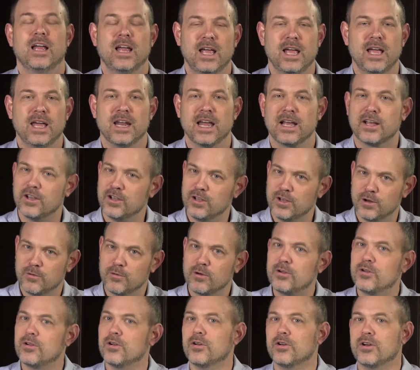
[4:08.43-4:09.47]
And like a good
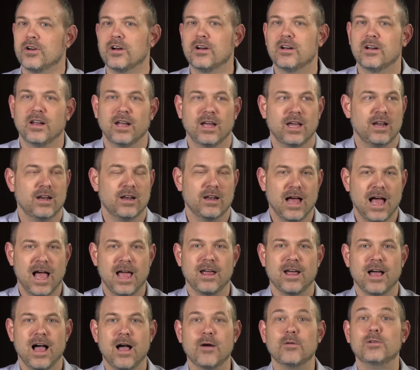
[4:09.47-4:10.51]
recruiter, and
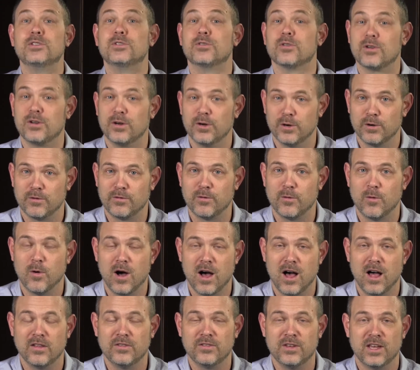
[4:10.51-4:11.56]
I was a recruiter for a
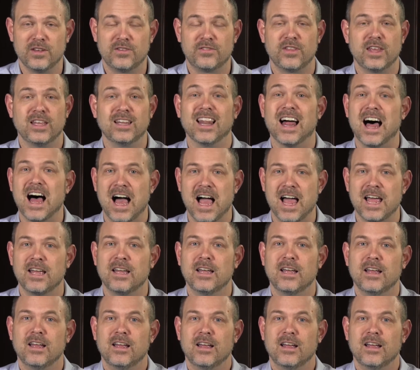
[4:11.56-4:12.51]
while, and yes, they lie.